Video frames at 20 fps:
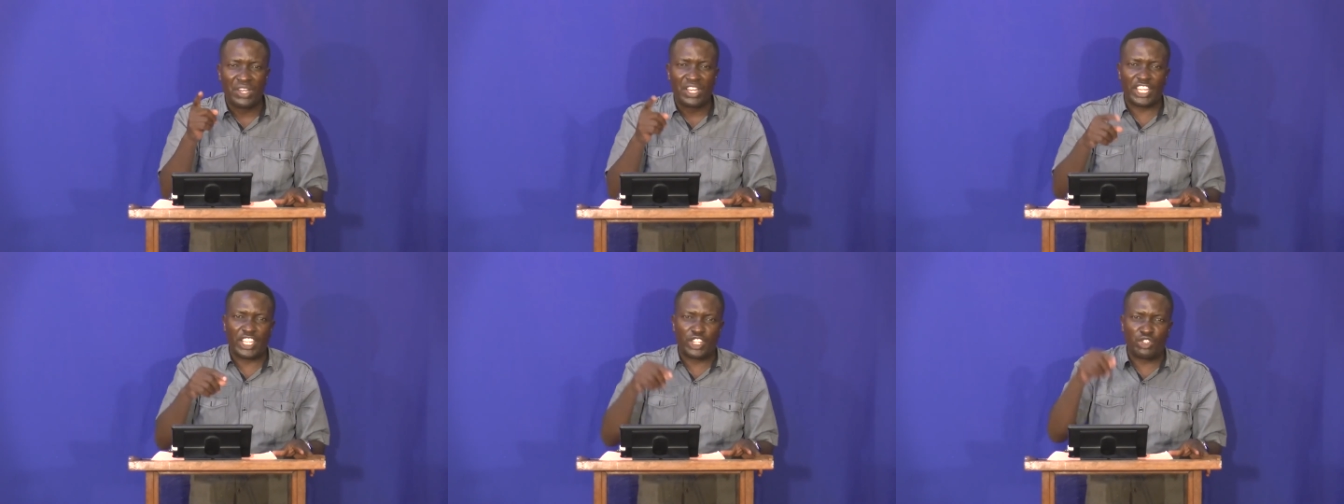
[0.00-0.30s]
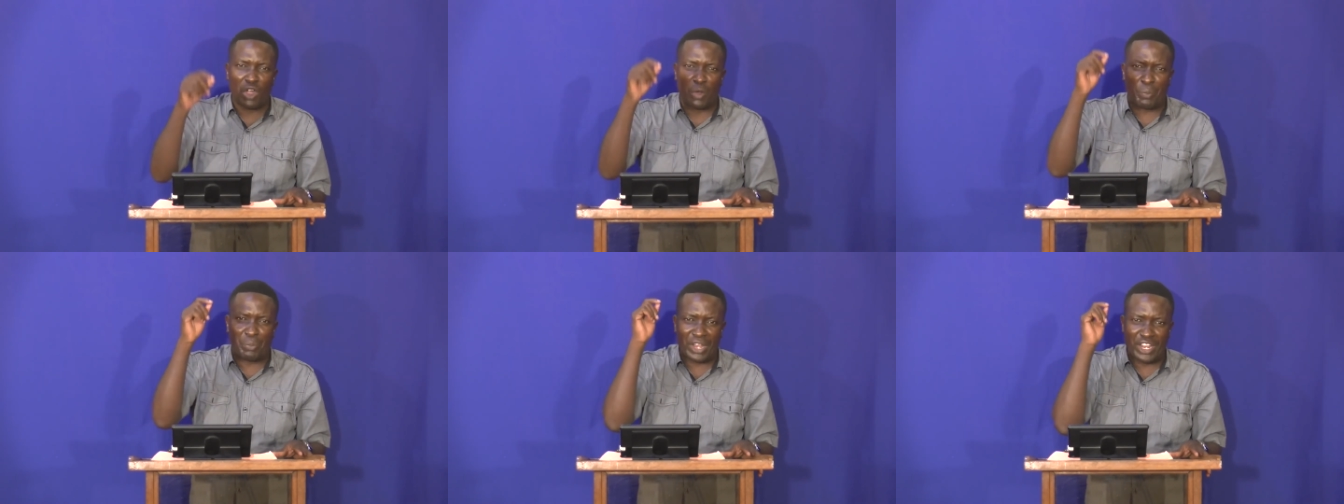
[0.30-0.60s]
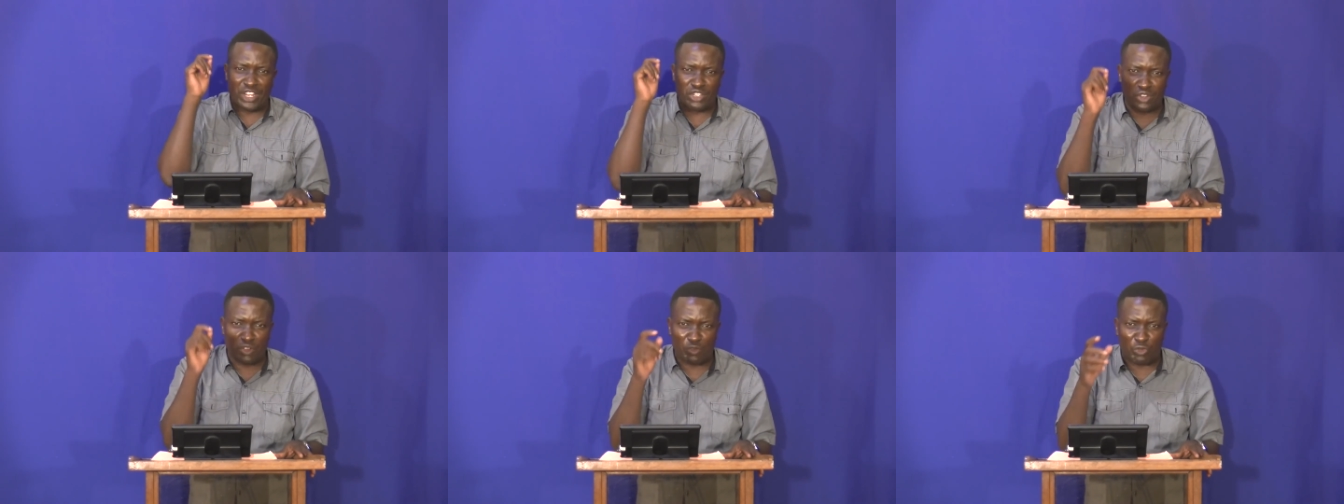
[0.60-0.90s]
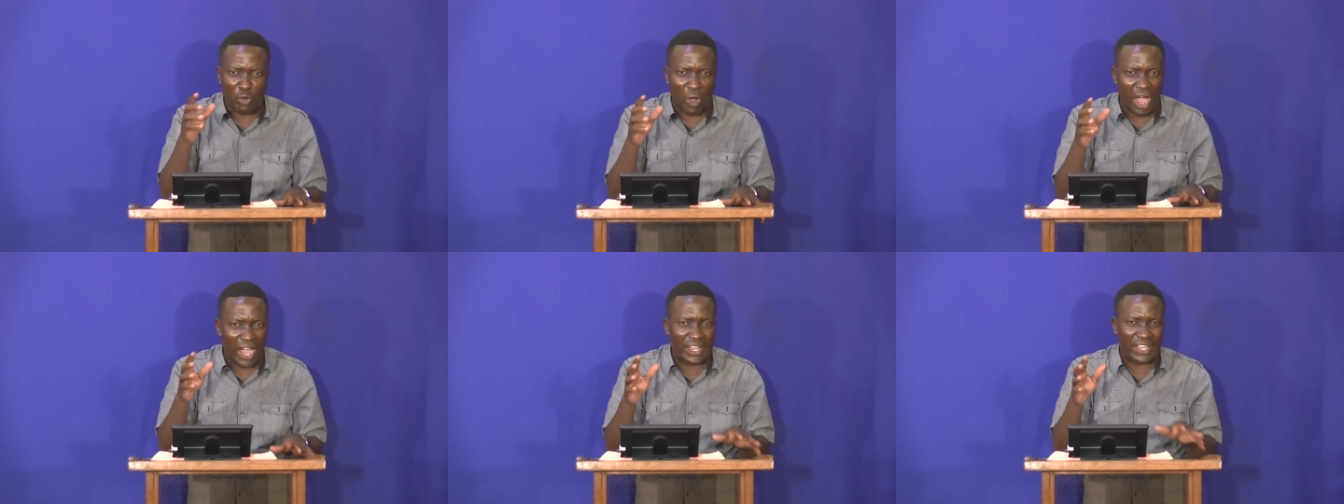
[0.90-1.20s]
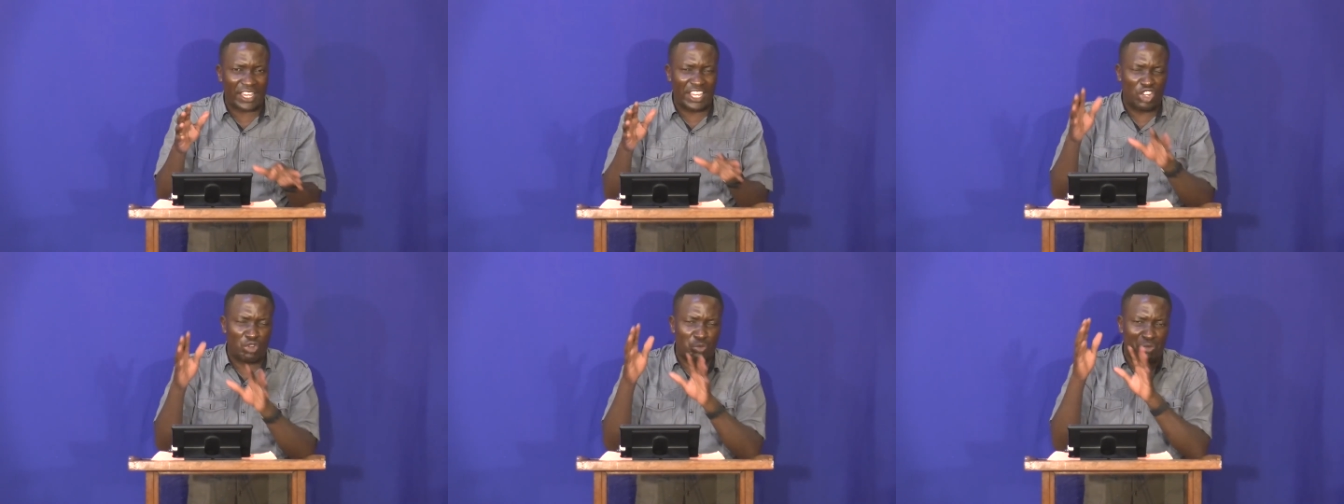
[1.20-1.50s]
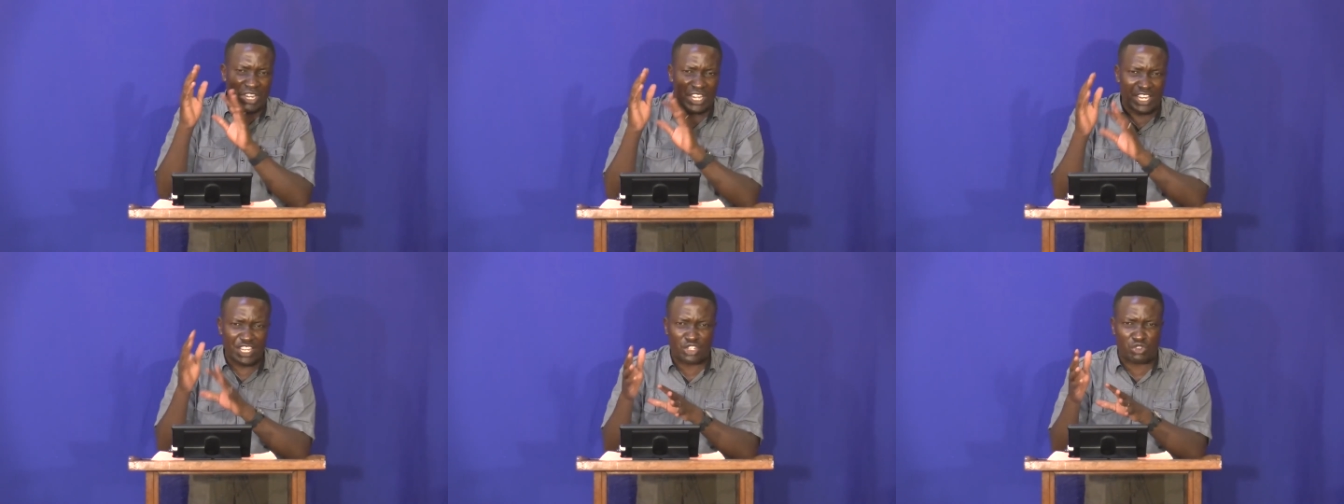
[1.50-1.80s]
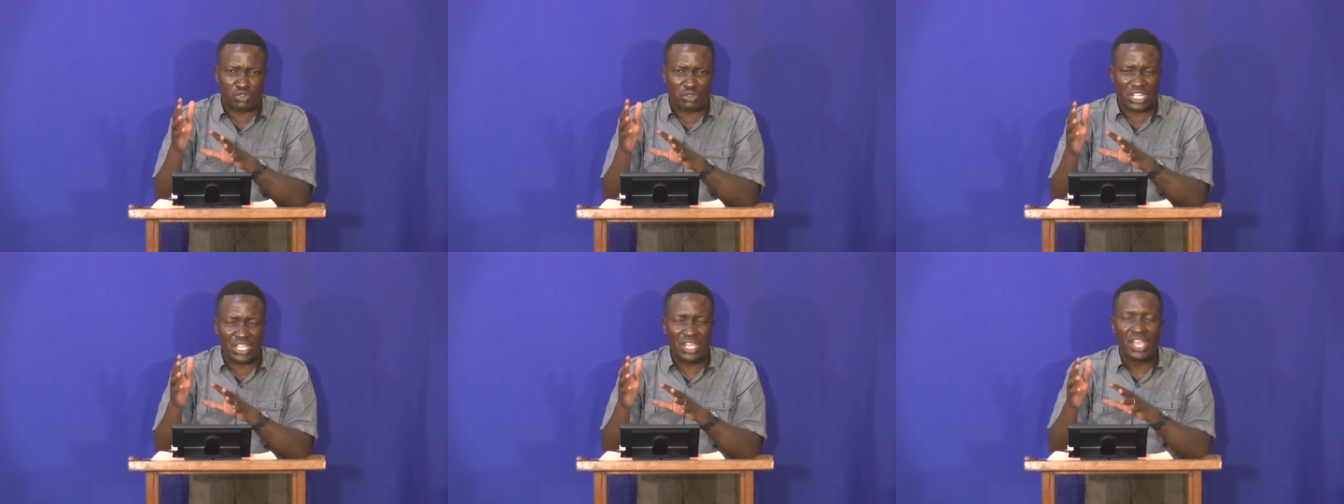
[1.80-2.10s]
in your place of work, in
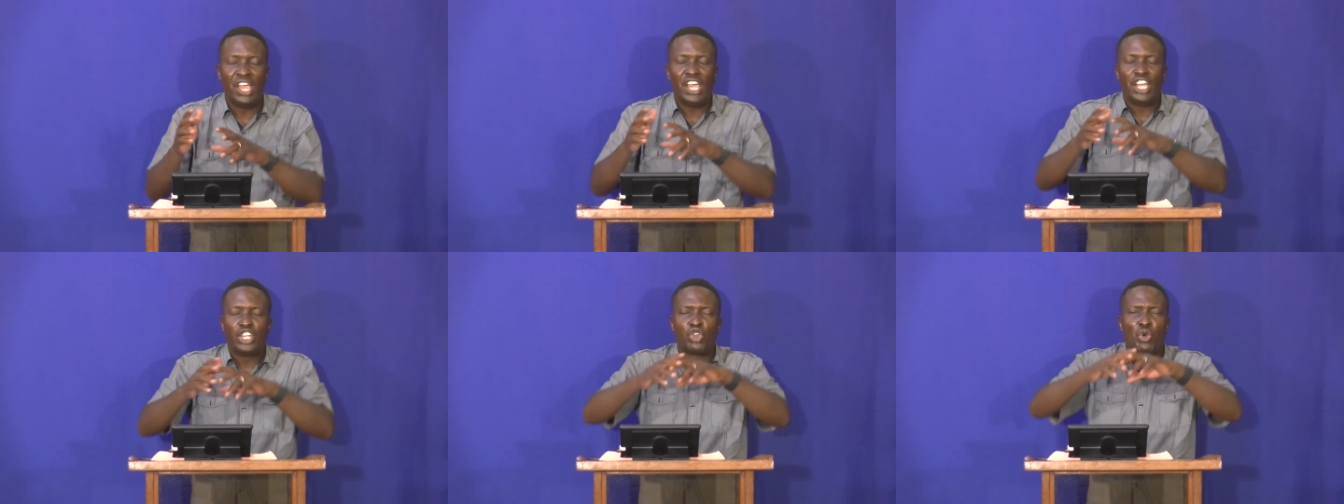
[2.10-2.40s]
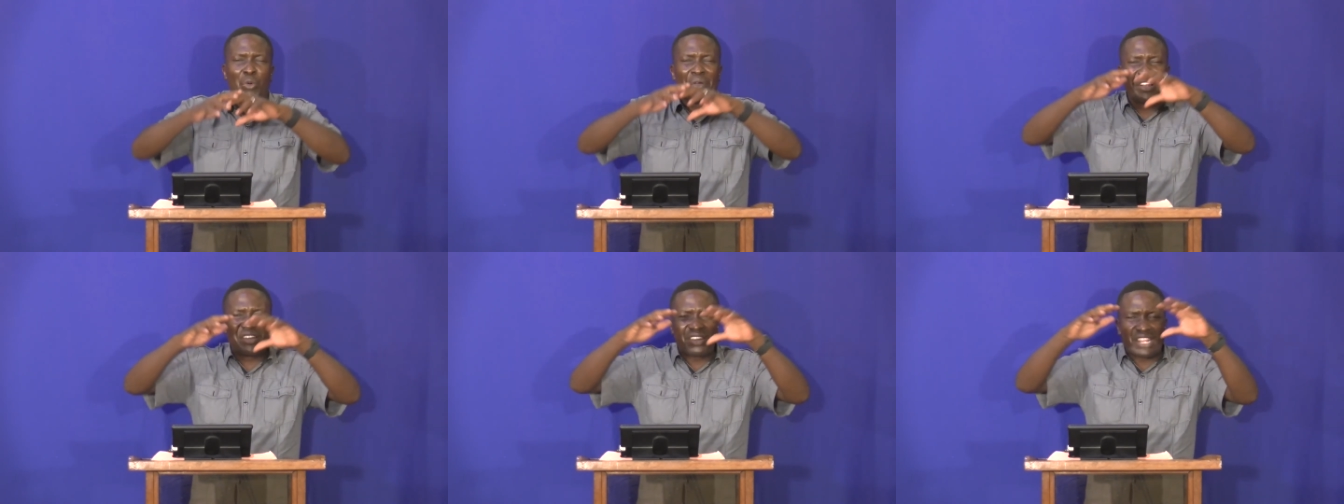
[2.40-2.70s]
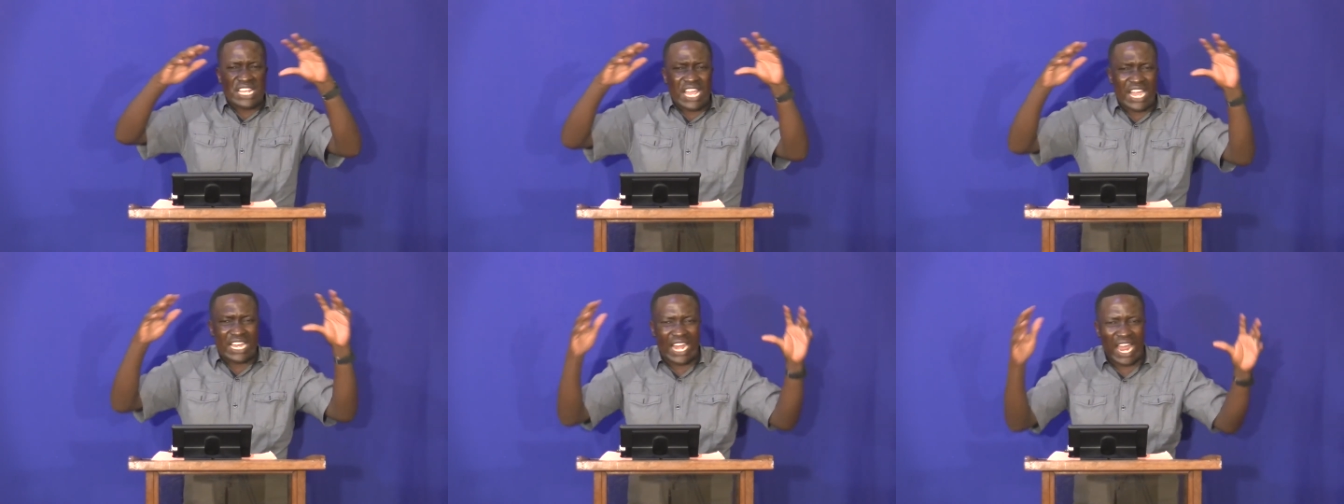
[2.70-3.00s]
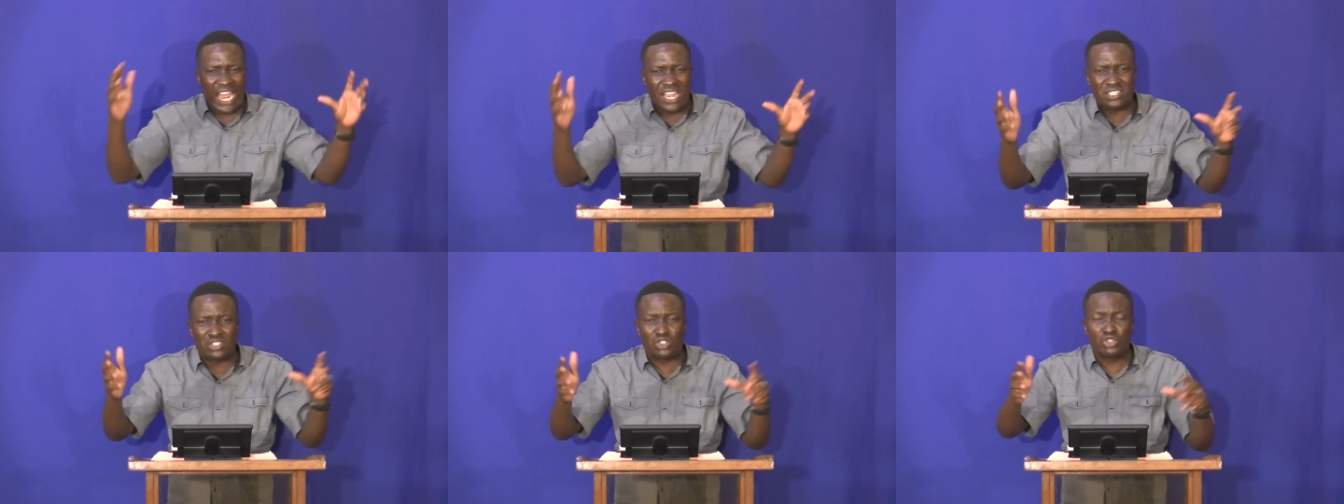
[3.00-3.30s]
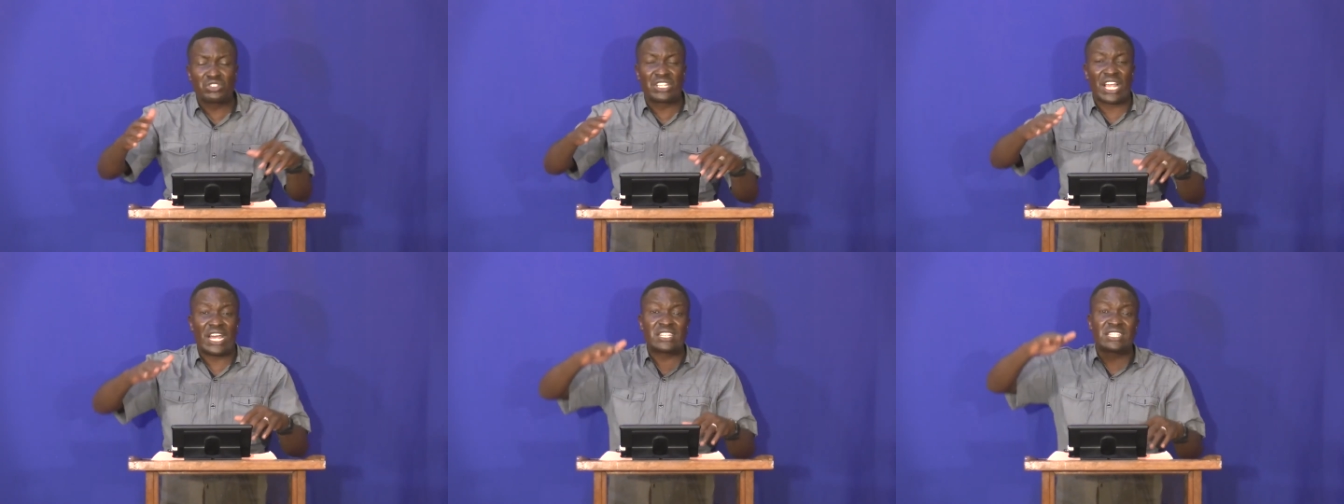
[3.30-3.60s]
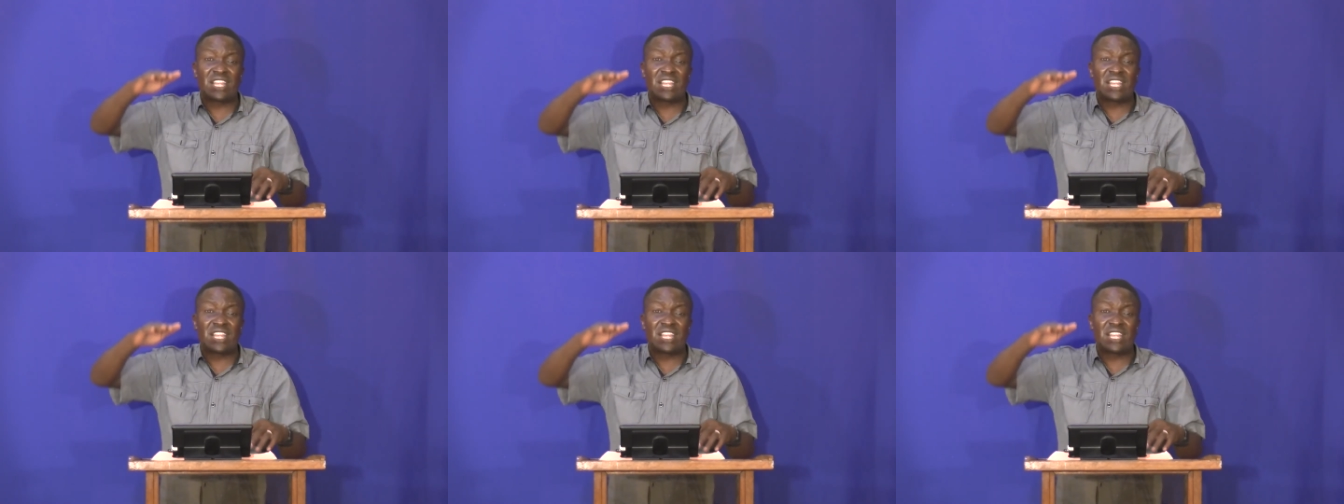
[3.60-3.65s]
ministry, you will realize you just